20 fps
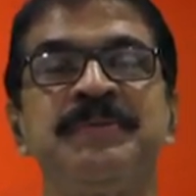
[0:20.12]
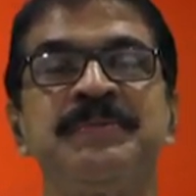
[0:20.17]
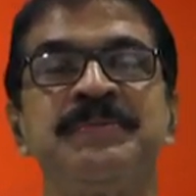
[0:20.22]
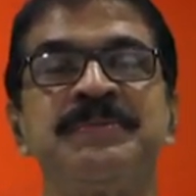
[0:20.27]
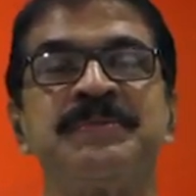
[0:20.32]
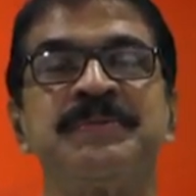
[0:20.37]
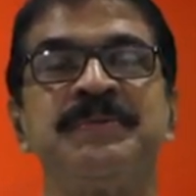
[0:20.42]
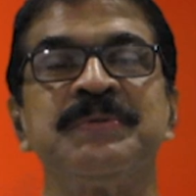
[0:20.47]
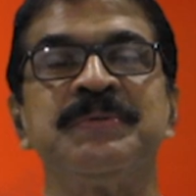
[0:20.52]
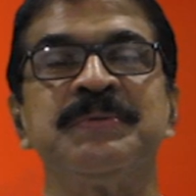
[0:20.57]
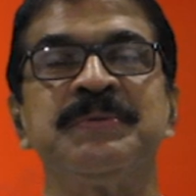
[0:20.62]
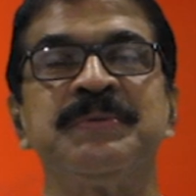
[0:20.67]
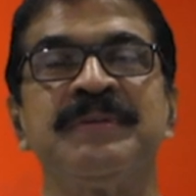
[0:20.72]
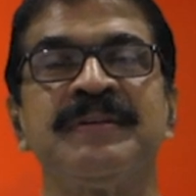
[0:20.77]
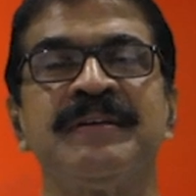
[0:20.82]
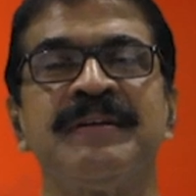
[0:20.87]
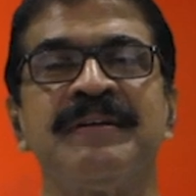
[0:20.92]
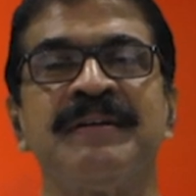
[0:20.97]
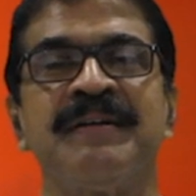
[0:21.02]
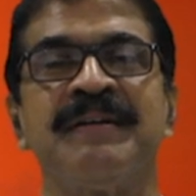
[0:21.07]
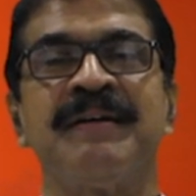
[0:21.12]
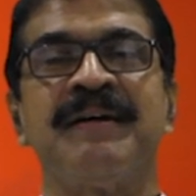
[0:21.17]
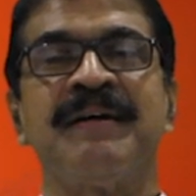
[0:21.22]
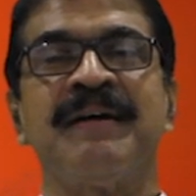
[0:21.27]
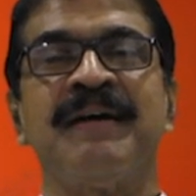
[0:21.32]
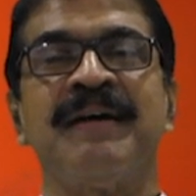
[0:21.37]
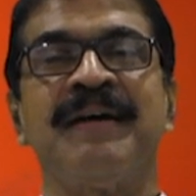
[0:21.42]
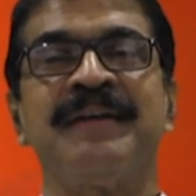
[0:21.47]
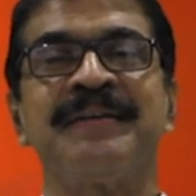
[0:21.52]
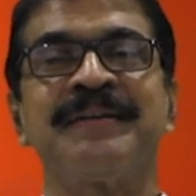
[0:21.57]
be used to,
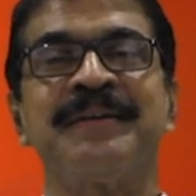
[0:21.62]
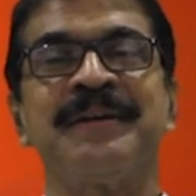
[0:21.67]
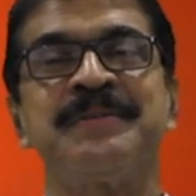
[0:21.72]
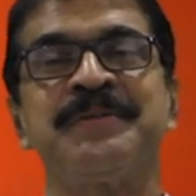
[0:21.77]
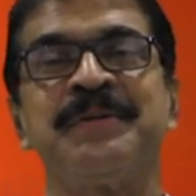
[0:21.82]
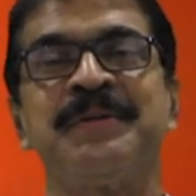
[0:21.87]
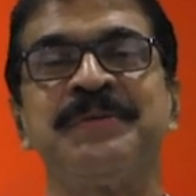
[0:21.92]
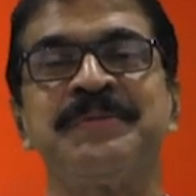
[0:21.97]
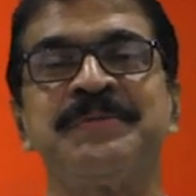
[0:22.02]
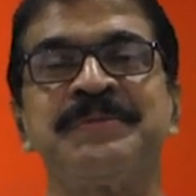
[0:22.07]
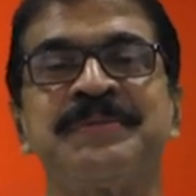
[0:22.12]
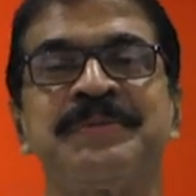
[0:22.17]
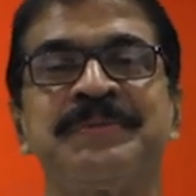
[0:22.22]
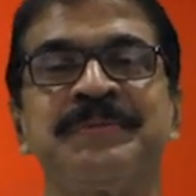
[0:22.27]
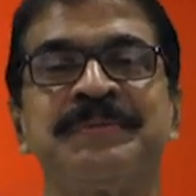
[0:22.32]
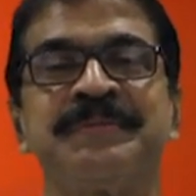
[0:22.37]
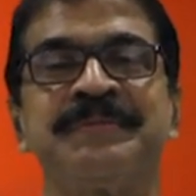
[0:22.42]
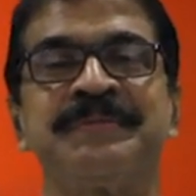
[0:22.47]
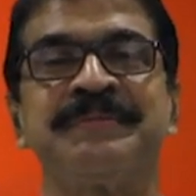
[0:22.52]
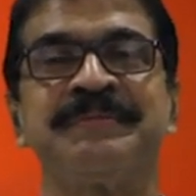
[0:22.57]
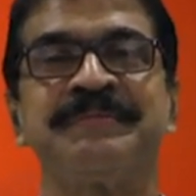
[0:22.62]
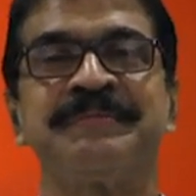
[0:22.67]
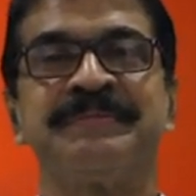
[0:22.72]
and get used to.